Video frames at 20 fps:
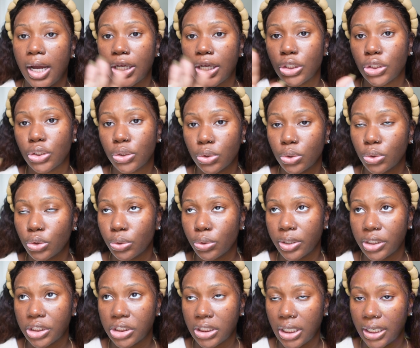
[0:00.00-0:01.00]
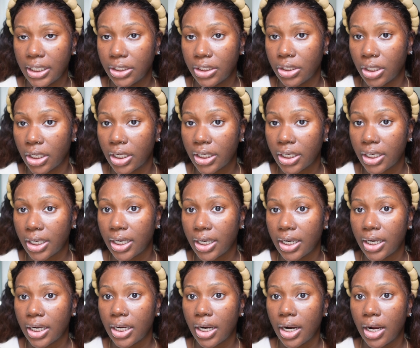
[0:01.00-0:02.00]
I do a shade
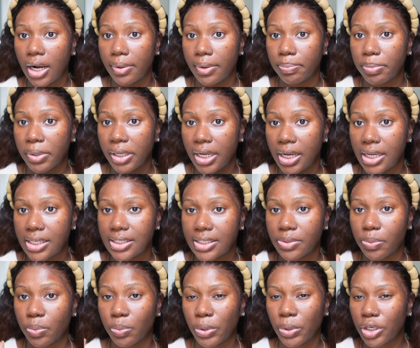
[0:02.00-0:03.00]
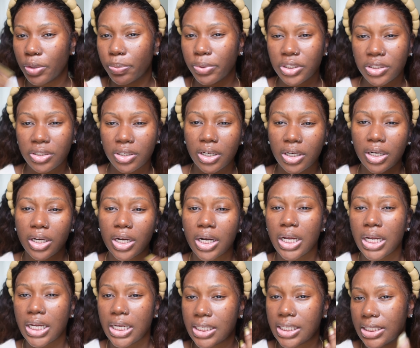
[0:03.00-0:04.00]
darker because when you put your
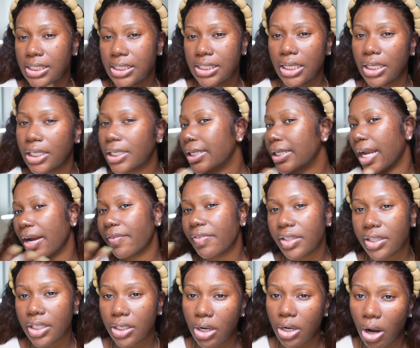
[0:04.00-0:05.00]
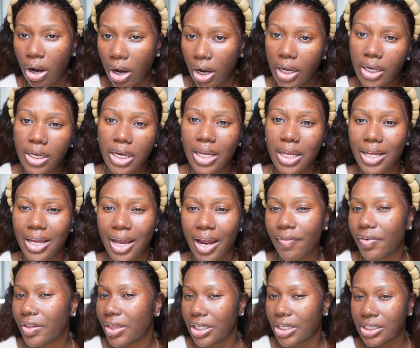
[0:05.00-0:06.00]
concealer and everything on,
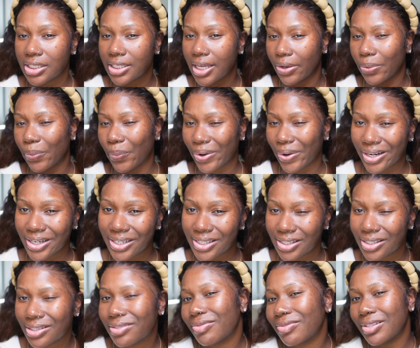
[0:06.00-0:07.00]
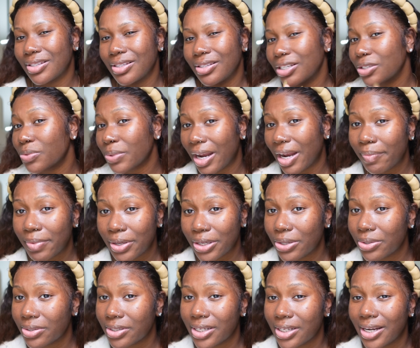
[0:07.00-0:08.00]
everything just kind of works. This is what I've been
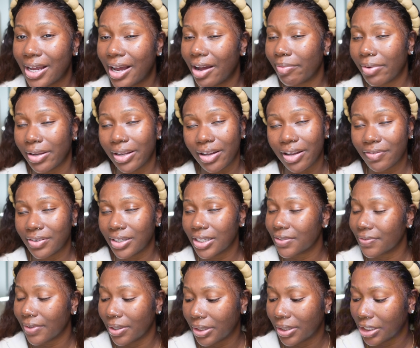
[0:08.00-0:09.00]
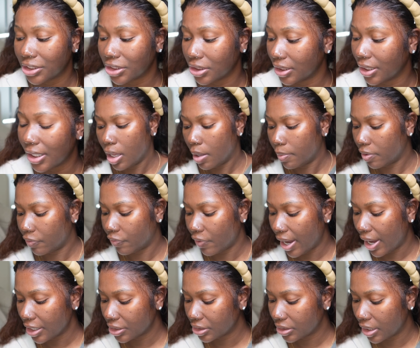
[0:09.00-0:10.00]
using. I've been loving this foundation. Before
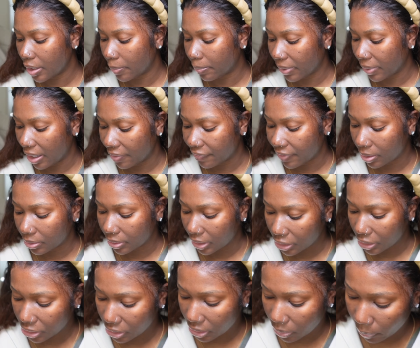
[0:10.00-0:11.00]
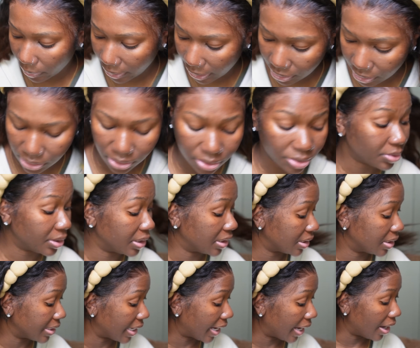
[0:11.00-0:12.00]
I actually apply foundation, what I do
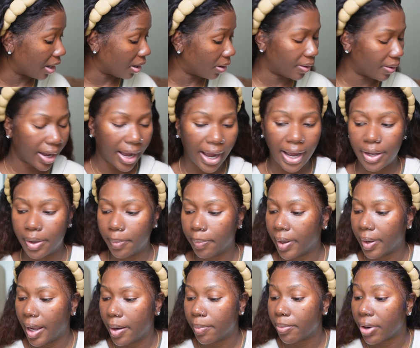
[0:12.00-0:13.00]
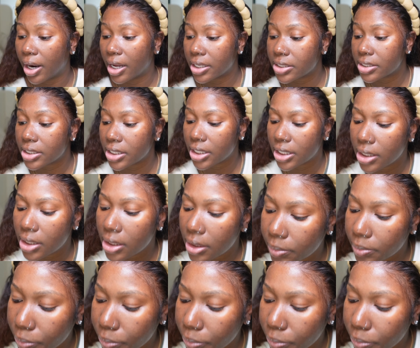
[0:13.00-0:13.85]
is now I apply bronzer,